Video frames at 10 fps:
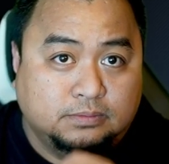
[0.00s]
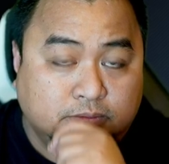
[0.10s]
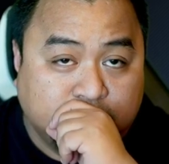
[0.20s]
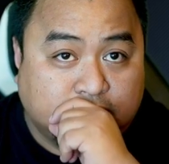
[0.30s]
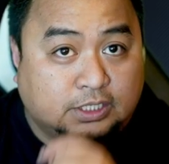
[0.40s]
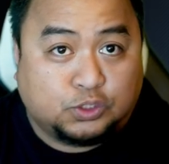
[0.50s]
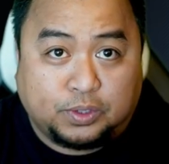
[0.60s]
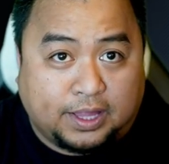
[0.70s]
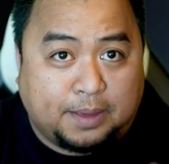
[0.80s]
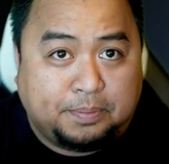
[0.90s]
That is
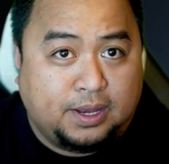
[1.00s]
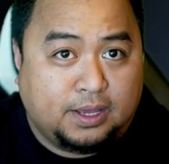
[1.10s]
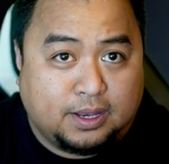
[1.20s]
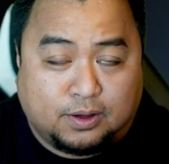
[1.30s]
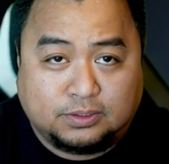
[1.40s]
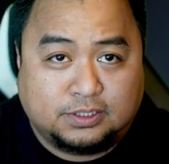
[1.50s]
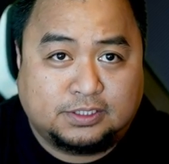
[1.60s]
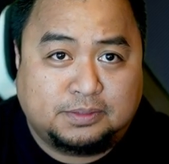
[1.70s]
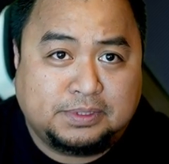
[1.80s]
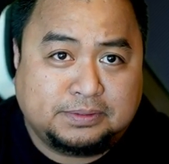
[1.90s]
what happening in the Old
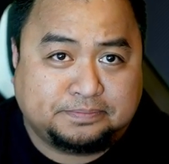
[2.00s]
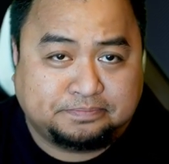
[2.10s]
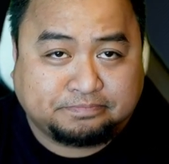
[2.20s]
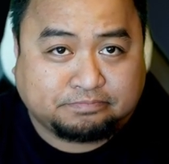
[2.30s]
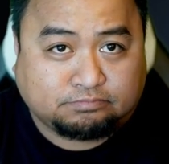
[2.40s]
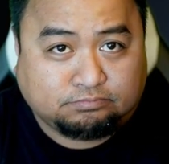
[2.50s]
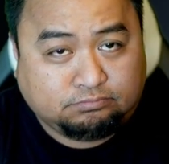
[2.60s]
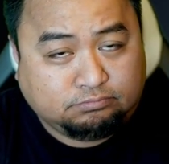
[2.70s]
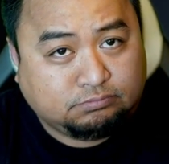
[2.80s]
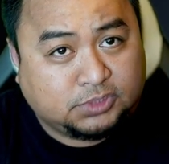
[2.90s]
Testament.
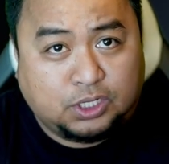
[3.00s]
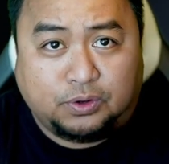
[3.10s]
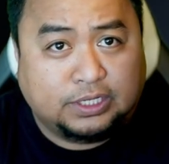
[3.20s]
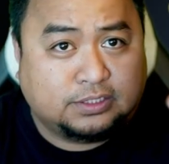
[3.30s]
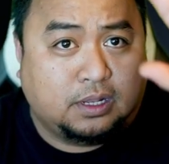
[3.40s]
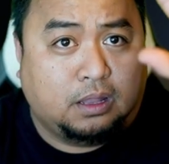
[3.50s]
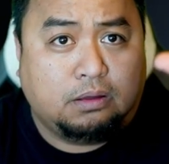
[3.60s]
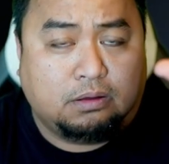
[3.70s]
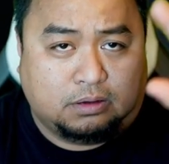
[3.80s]
There is the law.